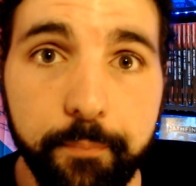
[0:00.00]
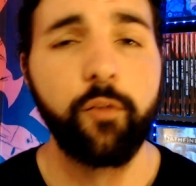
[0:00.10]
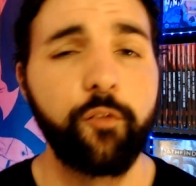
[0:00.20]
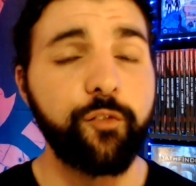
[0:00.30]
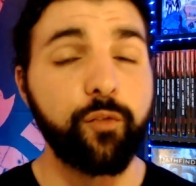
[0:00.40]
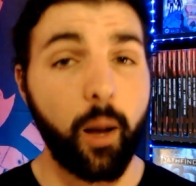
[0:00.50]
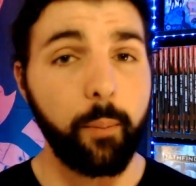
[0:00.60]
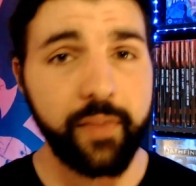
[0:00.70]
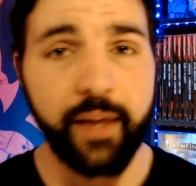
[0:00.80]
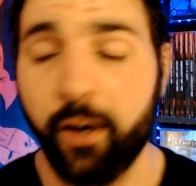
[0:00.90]
From
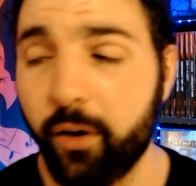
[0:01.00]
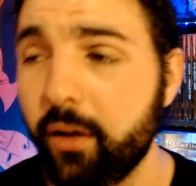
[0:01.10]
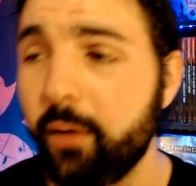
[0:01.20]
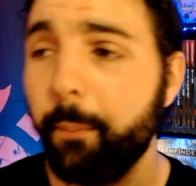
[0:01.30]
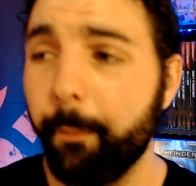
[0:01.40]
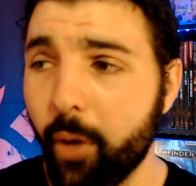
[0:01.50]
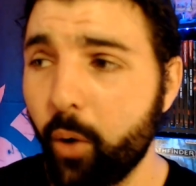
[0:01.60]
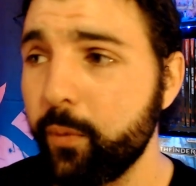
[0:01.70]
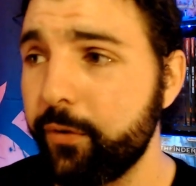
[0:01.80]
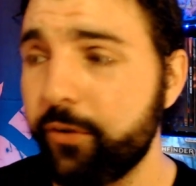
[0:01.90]
there,
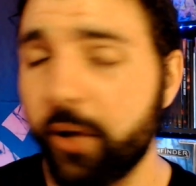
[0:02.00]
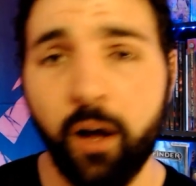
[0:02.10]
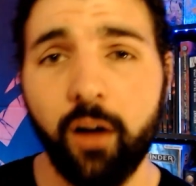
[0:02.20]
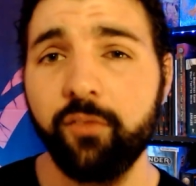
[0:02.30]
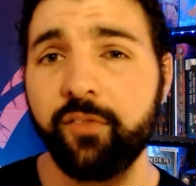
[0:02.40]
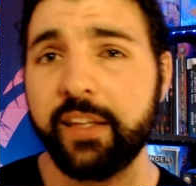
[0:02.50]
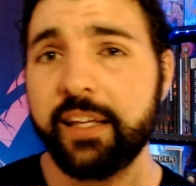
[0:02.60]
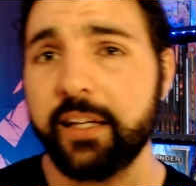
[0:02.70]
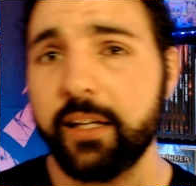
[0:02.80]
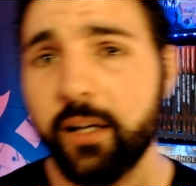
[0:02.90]
most of
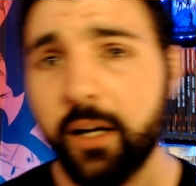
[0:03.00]
the